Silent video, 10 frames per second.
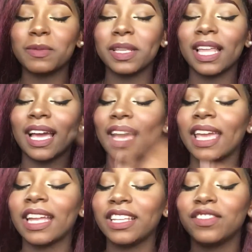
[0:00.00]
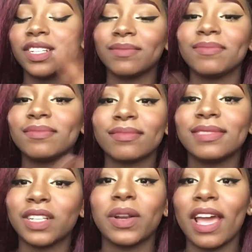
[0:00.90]
to me. Like I can't even
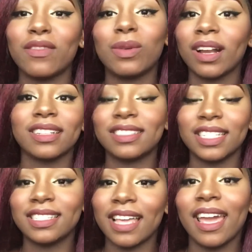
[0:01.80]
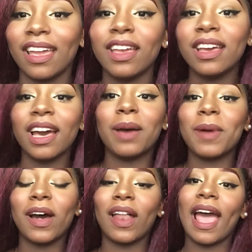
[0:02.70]
don't have words to say
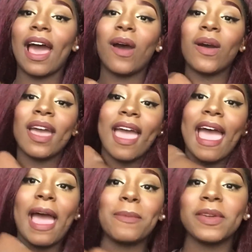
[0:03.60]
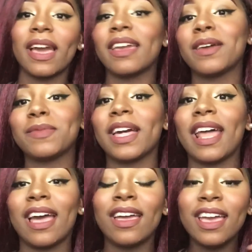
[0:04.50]
about how happy I am that
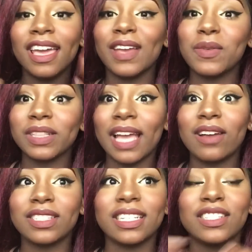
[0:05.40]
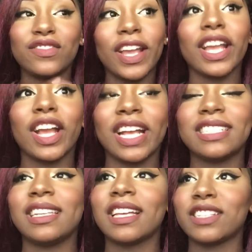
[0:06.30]
I hit 1,000. It's very
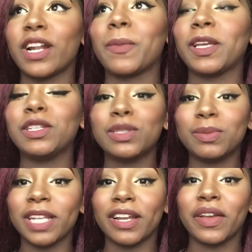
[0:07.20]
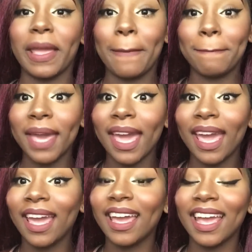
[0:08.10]
crazy. I started my YouTube channel in
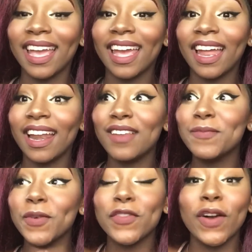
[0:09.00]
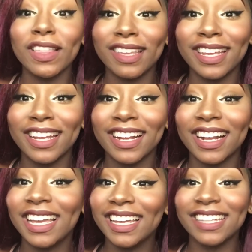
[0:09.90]
May and before the year
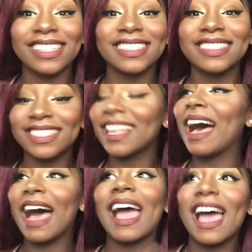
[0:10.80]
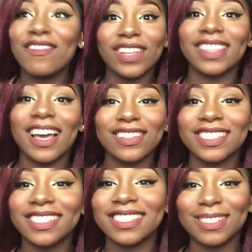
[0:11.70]
ends, I have a
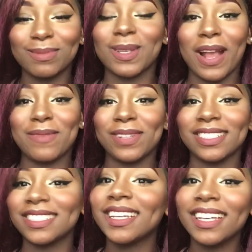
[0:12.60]
1,000 subscribers